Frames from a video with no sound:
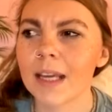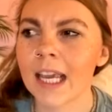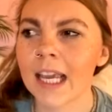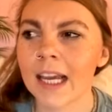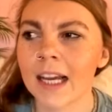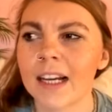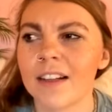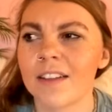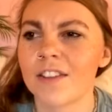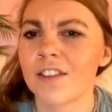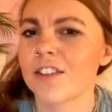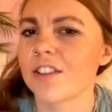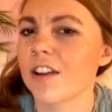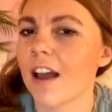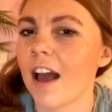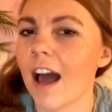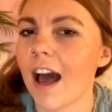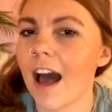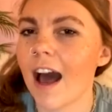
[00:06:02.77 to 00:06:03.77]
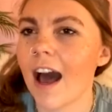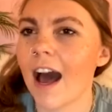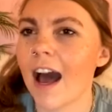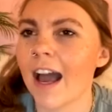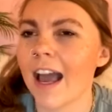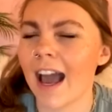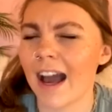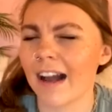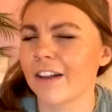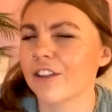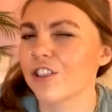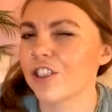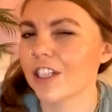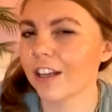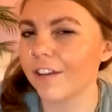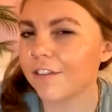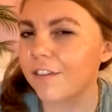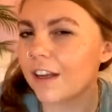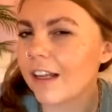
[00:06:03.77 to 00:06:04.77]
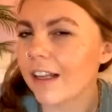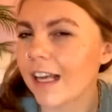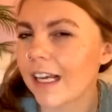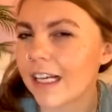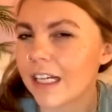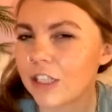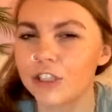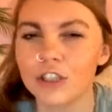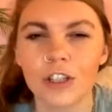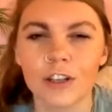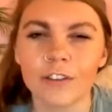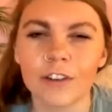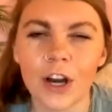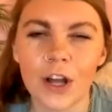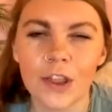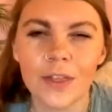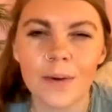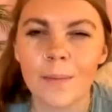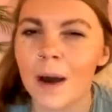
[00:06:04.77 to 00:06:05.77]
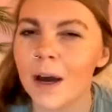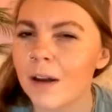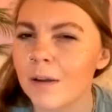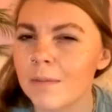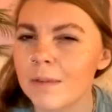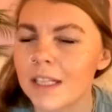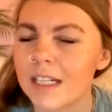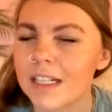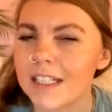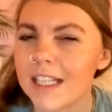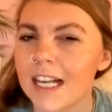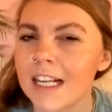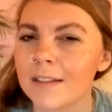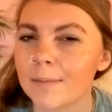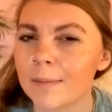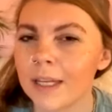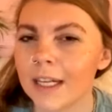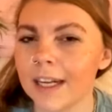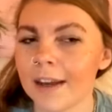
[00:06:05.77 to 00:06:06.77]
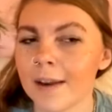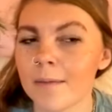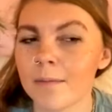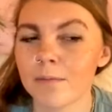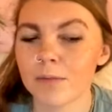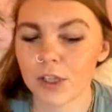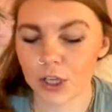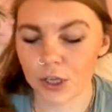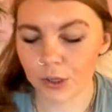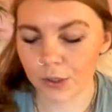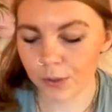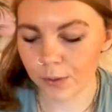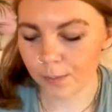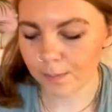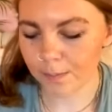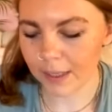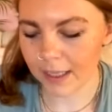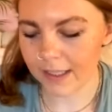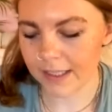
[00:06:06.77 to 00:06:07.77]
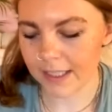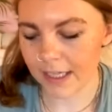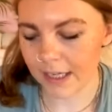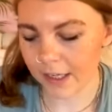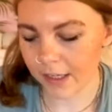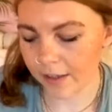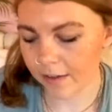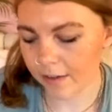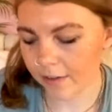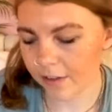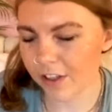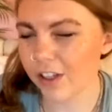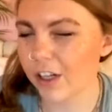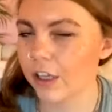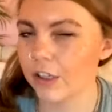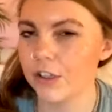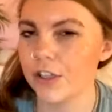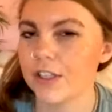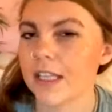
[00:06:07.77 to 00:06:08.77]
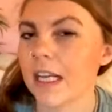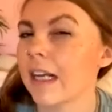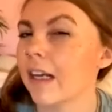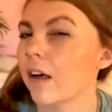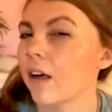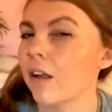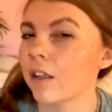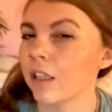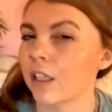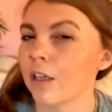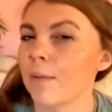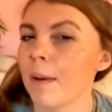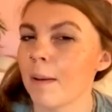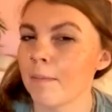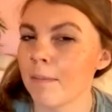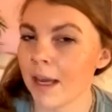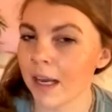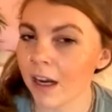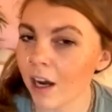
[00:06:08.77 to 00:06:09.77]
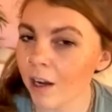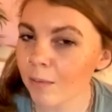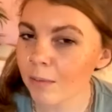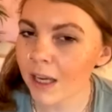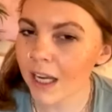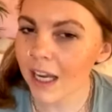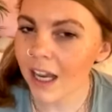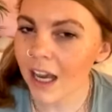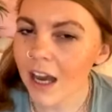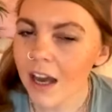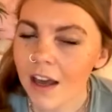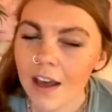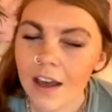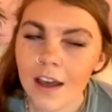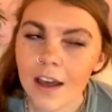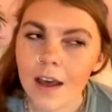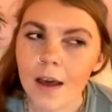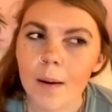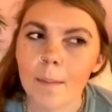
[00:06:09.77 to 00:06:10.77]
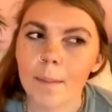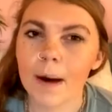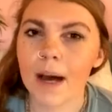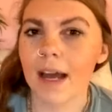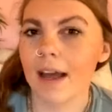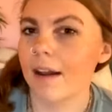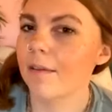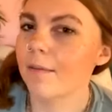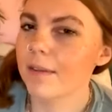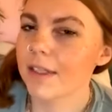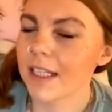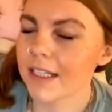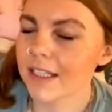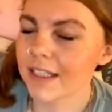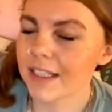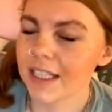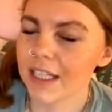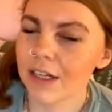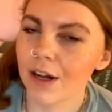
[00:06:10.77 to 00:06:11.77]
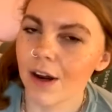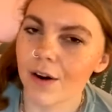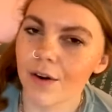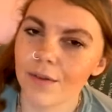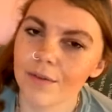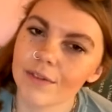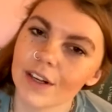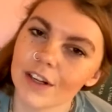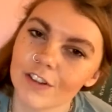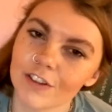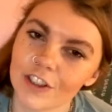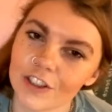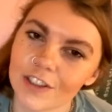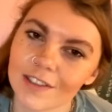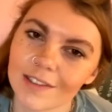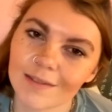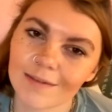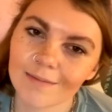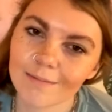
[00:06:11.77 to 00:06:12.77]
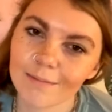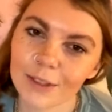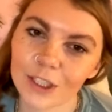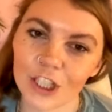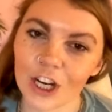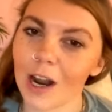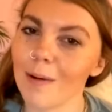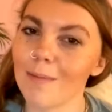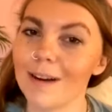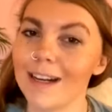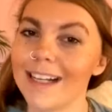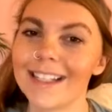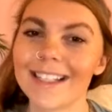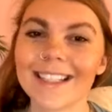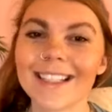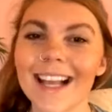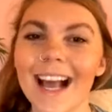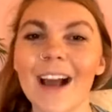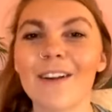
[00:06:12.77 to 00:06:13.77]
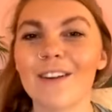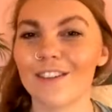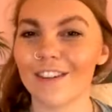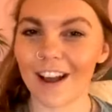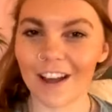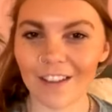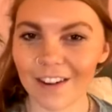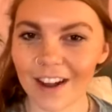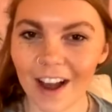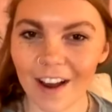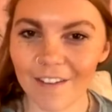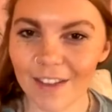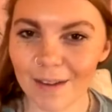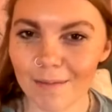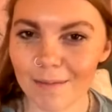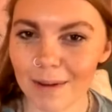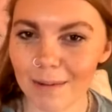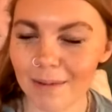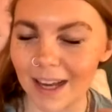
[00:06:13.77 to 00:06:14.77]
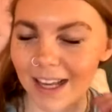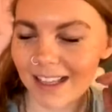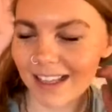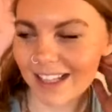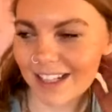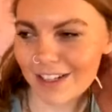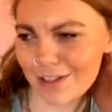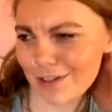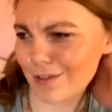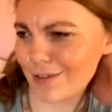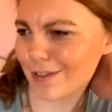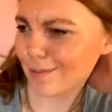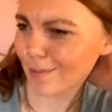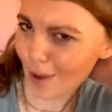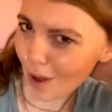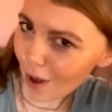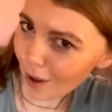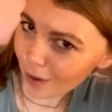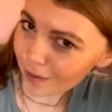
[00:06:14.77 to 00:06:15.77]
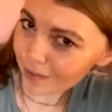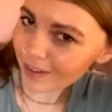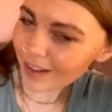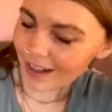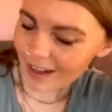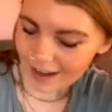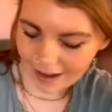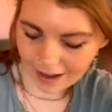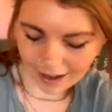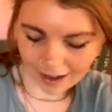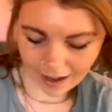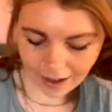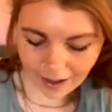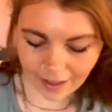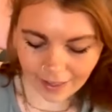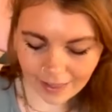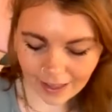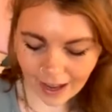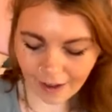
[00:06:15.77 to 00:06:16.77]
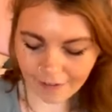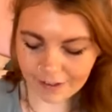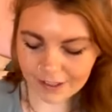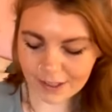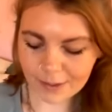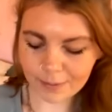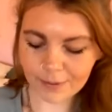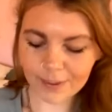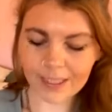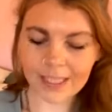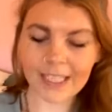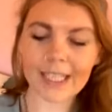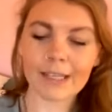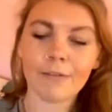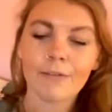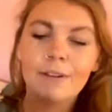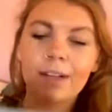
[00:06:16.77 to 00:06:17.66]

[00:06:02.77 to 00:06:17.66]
and I actually feel like I should have gotten the bottoms in a size medium too because they're the large is like a little bit big on me. But since you know they're just pajamas, I would rather have them be big than too small. Uh, they have this really